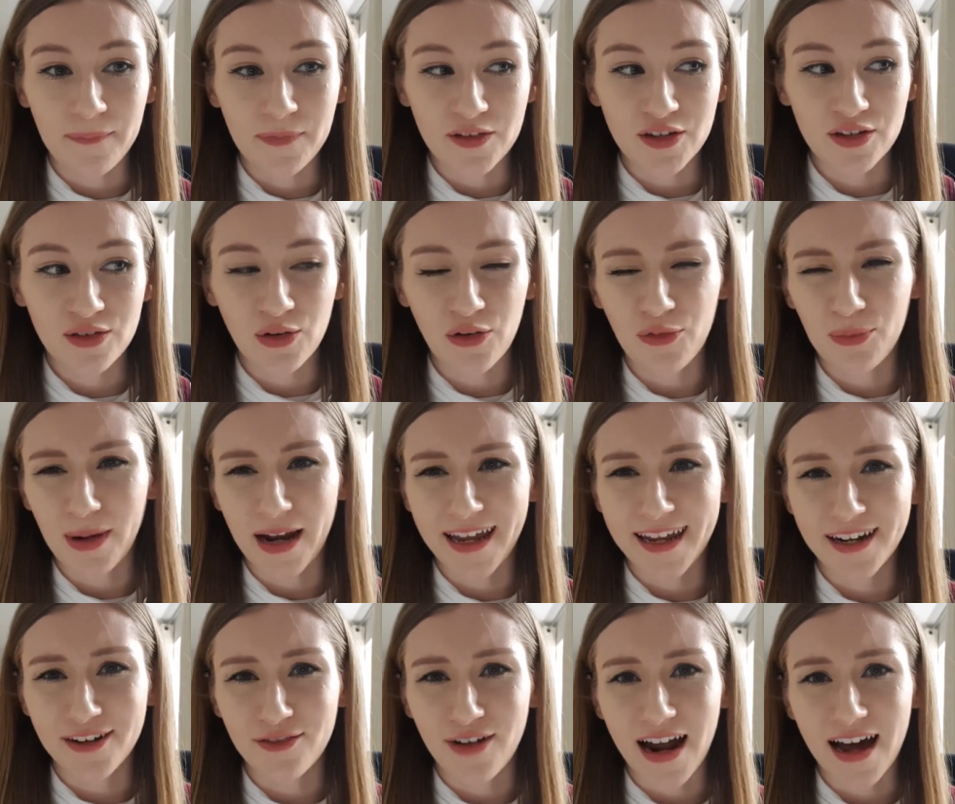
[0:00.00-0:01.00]
Just sort of
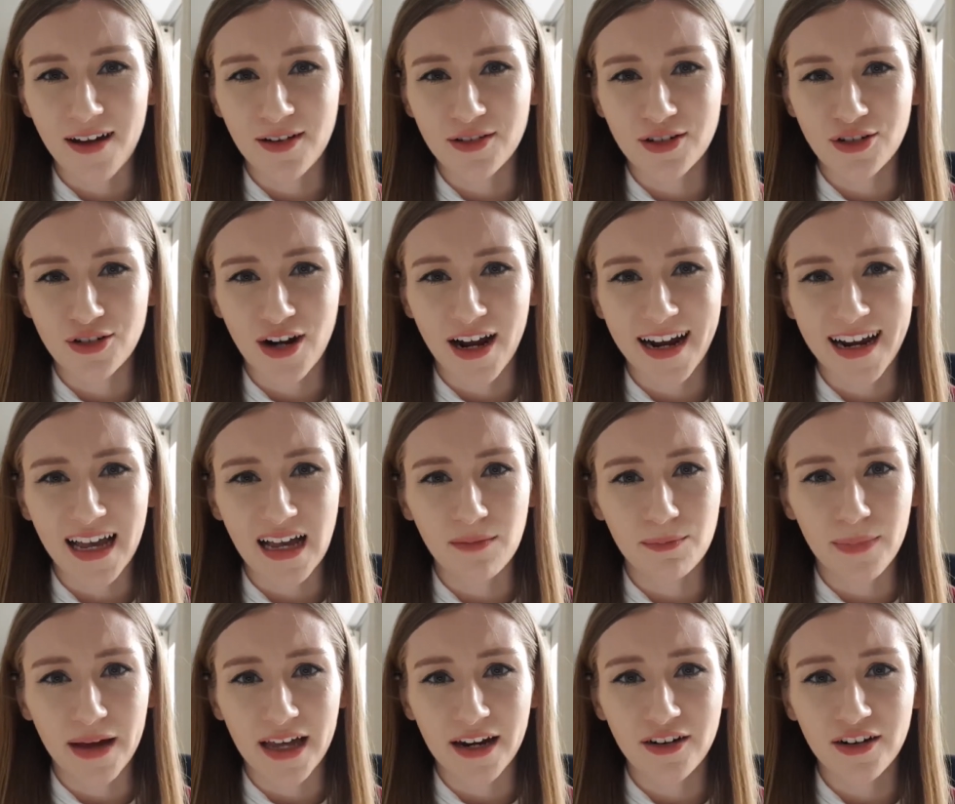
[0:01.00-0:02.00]
playing around to try and
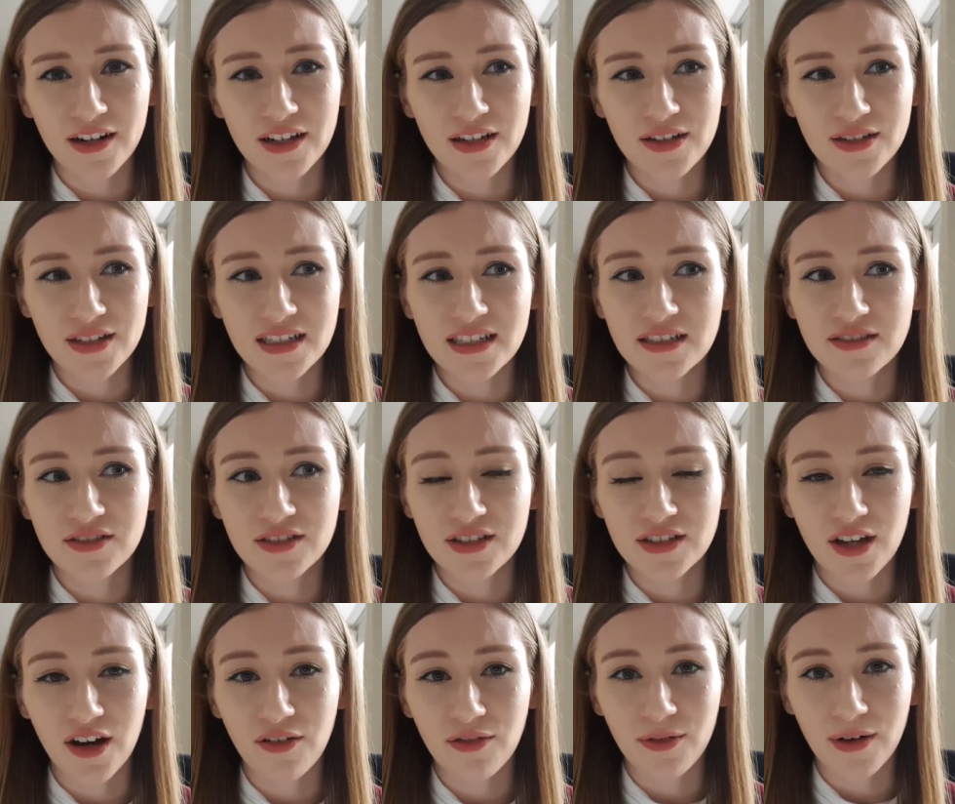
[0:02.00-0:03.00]
get better at using different
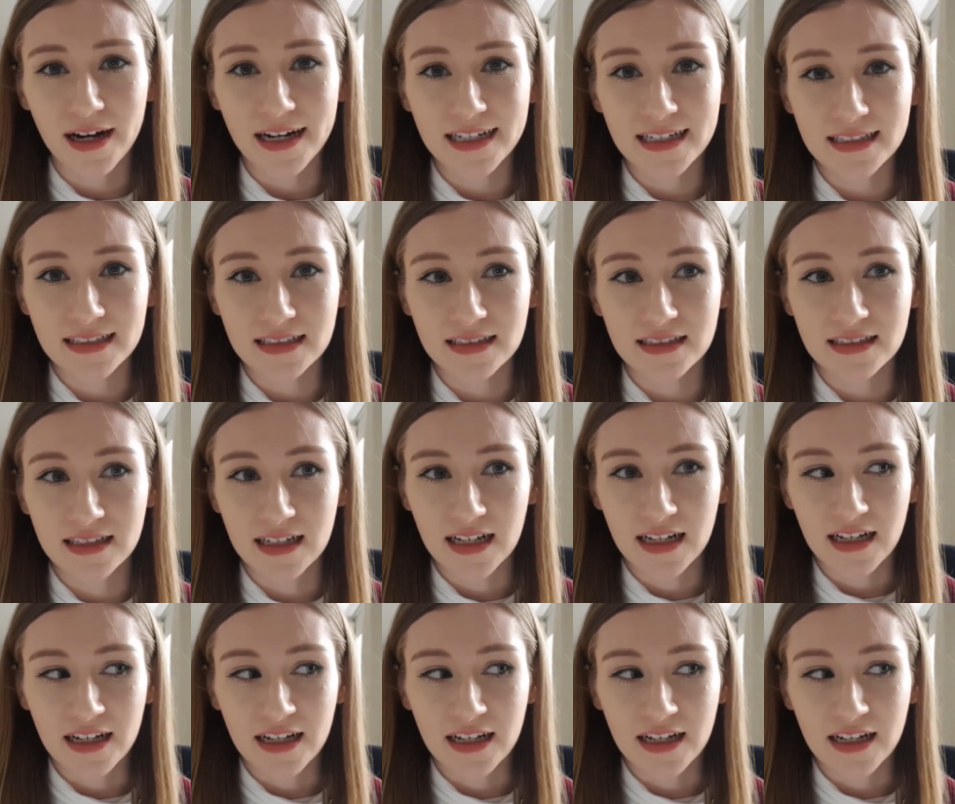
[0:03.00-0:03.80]
softwares, and